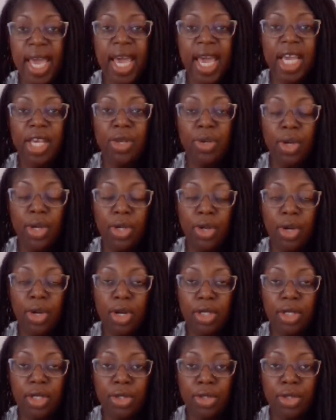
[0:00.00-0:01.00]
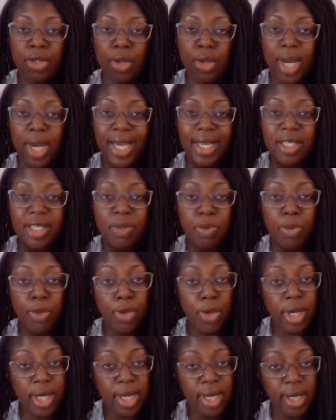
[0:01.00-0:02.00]
You can also
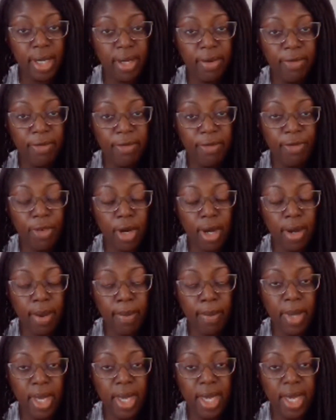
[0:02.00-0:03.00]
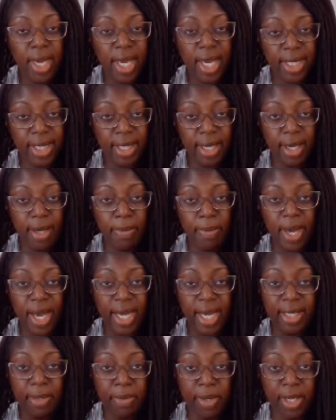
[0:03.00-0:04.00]
export it from Inkscape
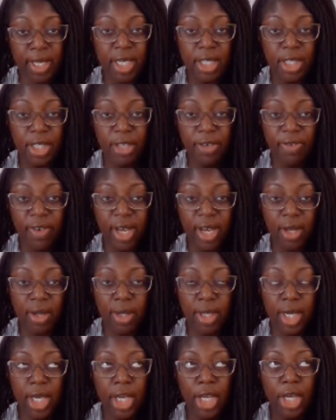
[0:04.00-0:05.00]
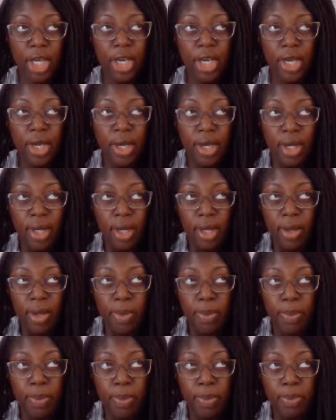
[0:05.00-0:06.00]
as a PNG file.
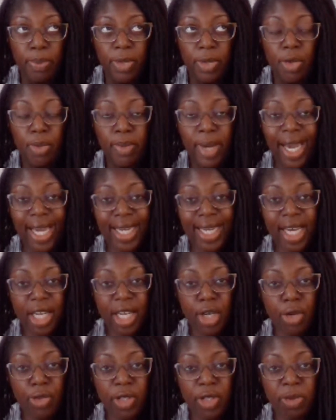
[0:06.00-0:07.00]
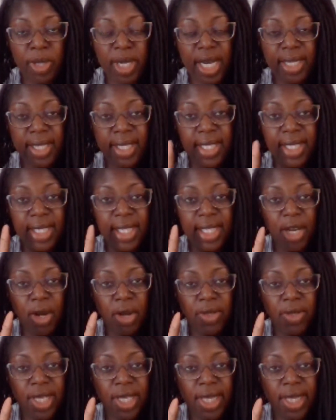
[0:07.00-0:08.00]
You might not know this because it's not
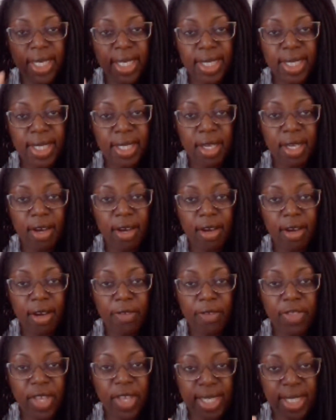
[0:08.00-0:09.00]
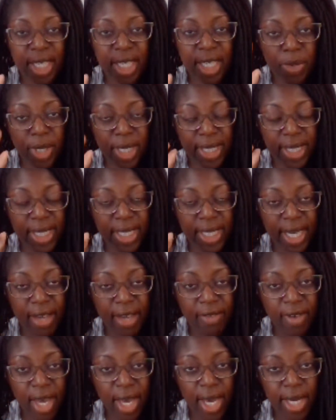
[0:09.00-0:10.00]
on the list of things that you can
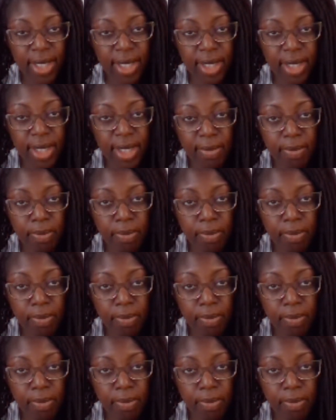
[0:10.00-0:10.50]
save as